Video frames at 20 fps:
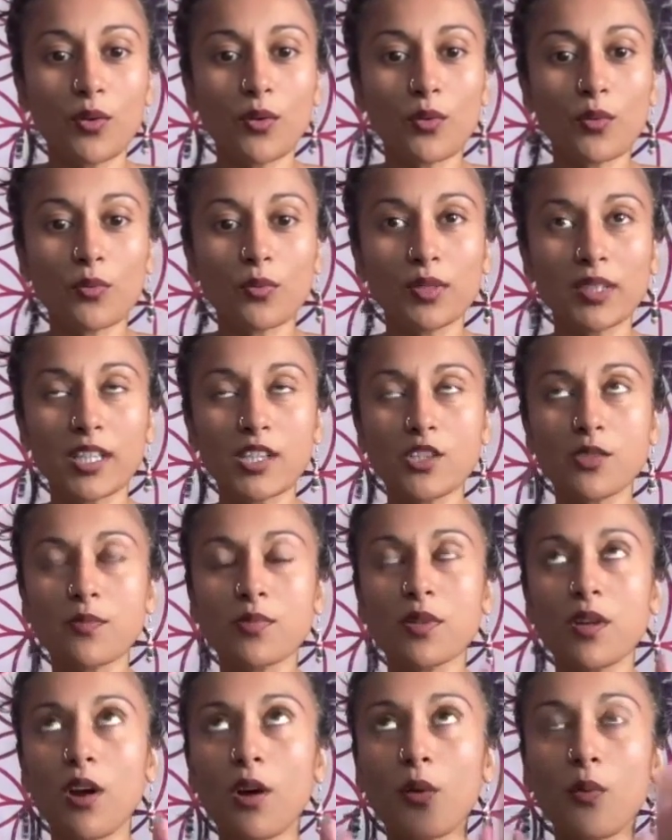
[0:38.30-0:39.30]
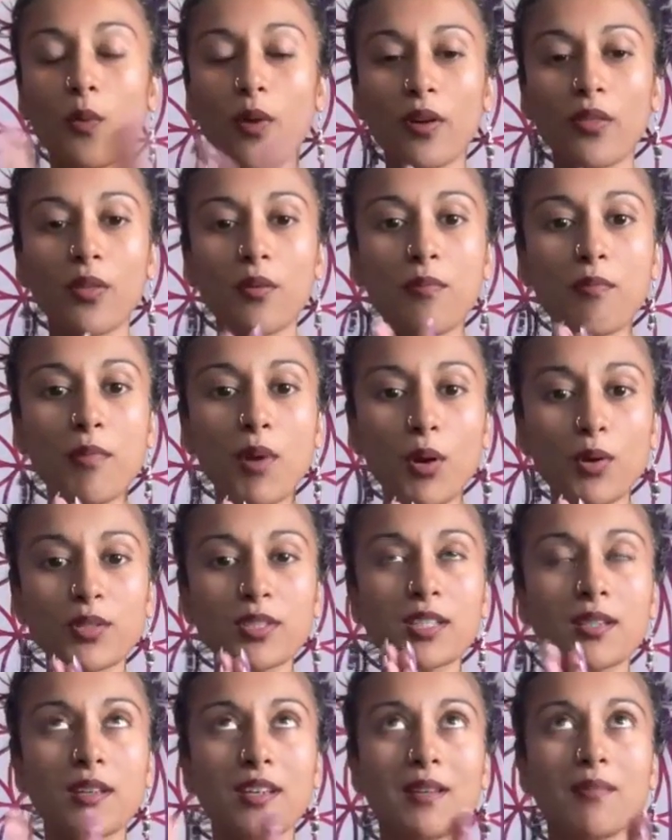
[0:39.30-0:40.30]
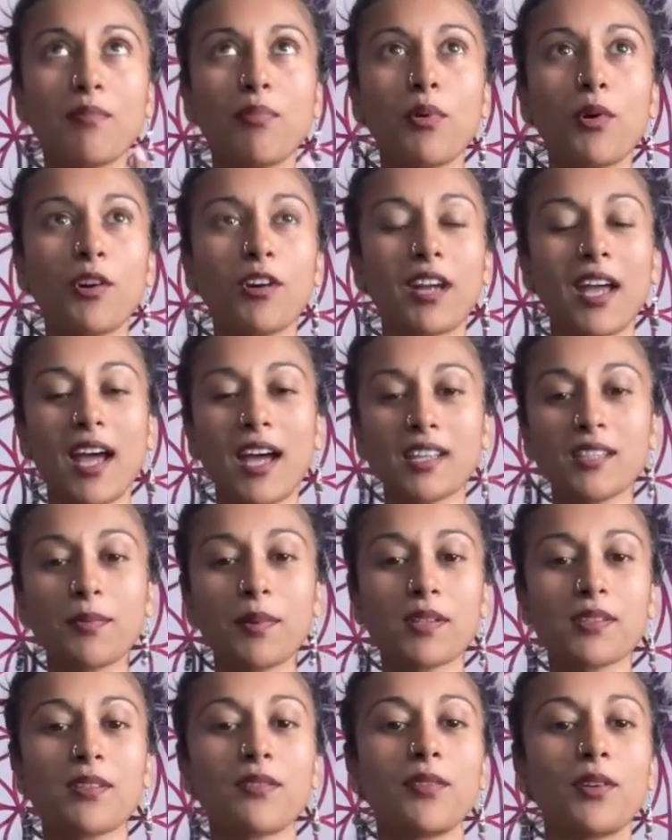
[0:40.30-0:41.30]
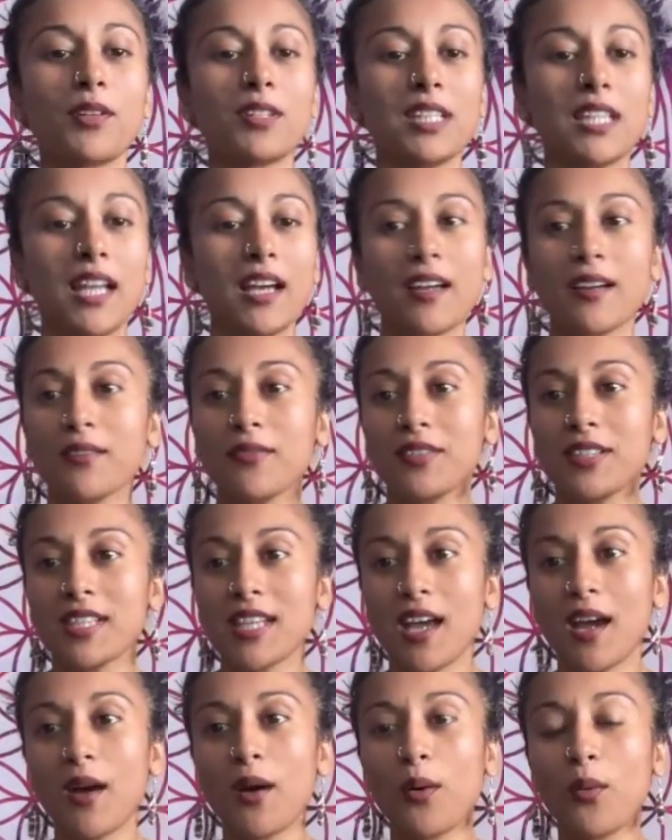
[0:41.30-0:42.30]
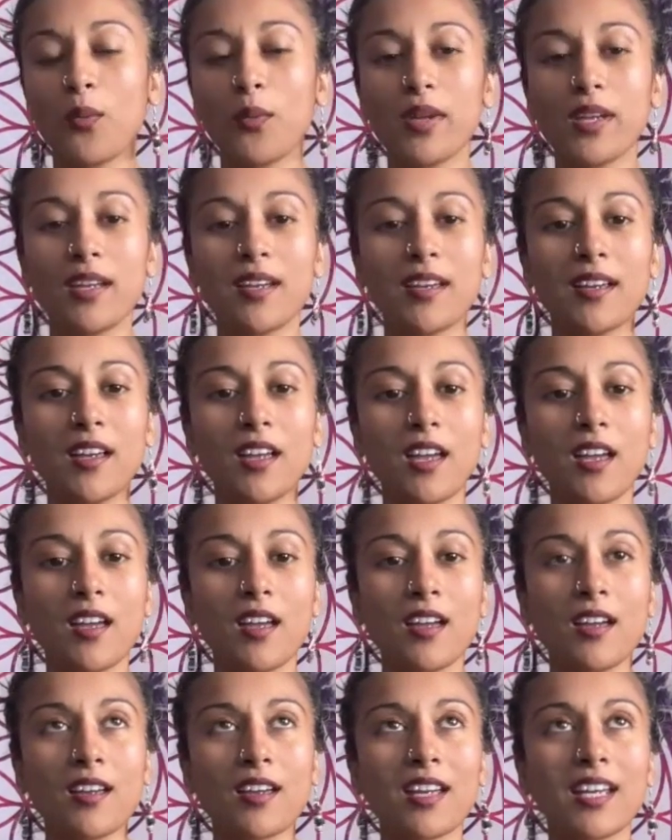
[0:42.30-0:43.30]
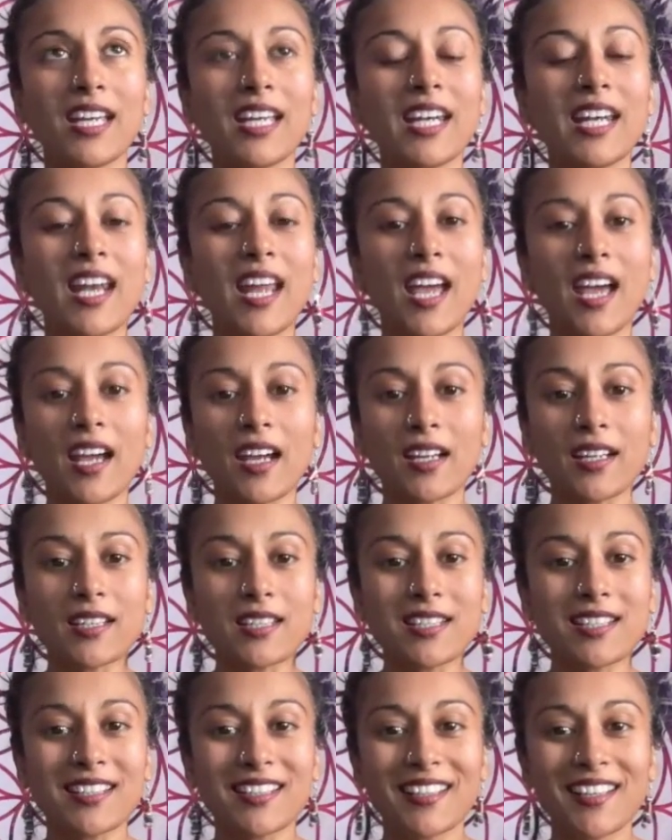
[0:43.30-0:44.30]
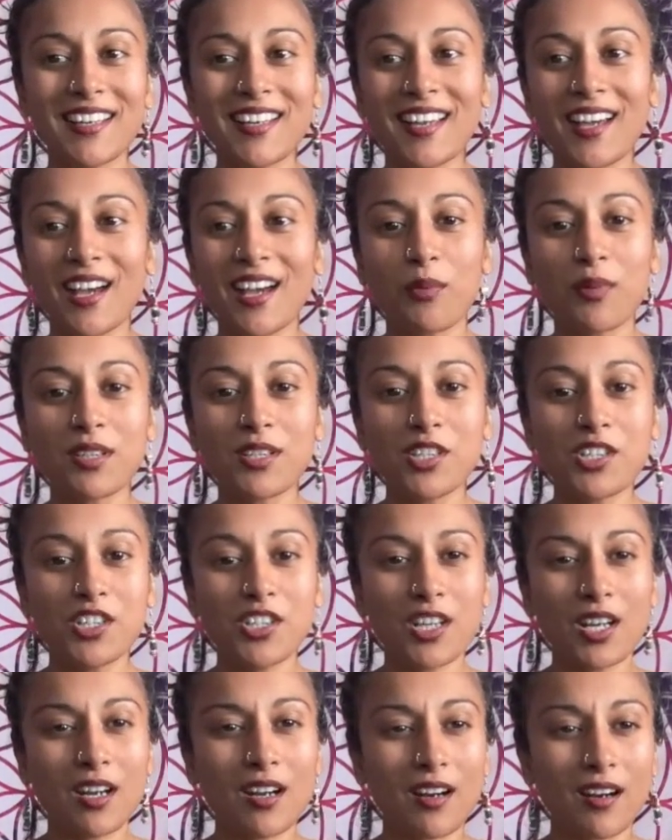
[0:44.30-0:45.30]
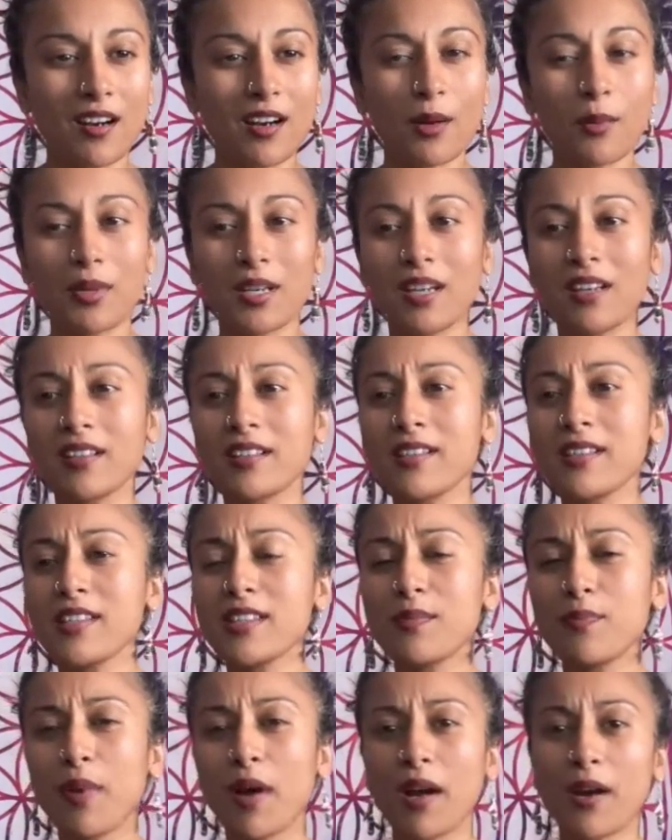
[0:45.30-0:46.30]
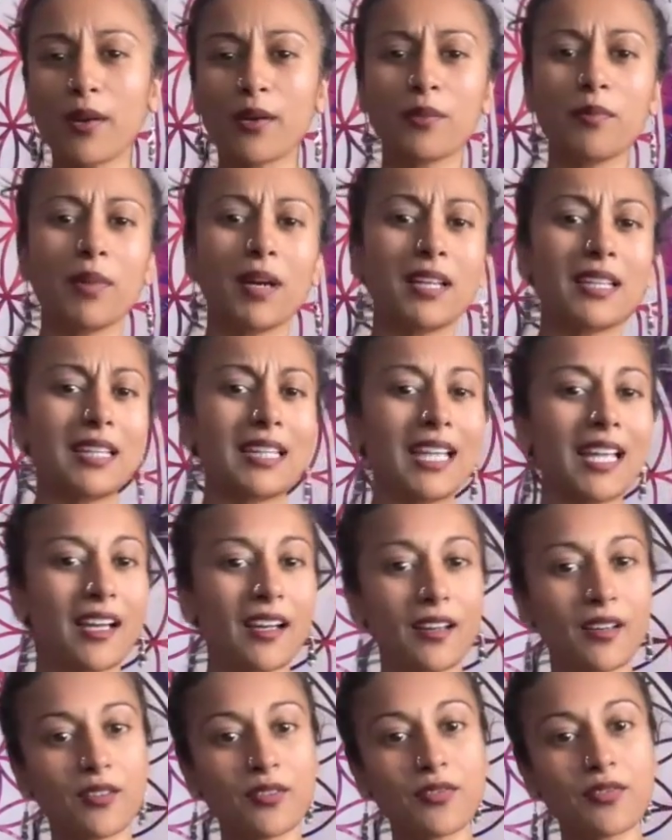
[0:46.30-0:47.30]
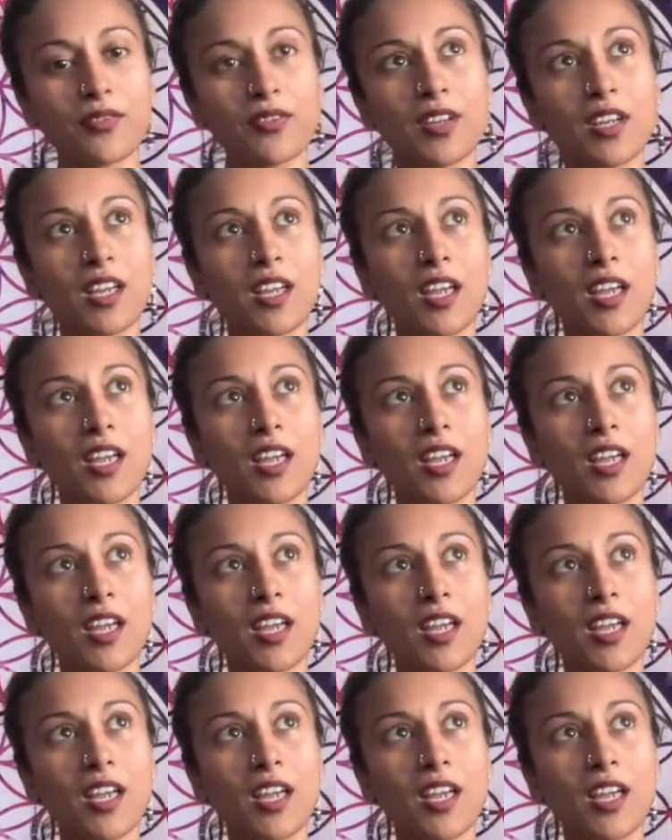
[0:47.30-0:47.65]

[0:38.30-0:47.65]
Relationships are one of the most important aspects of our life. It's how we connect, how we share, how we get inspired by life,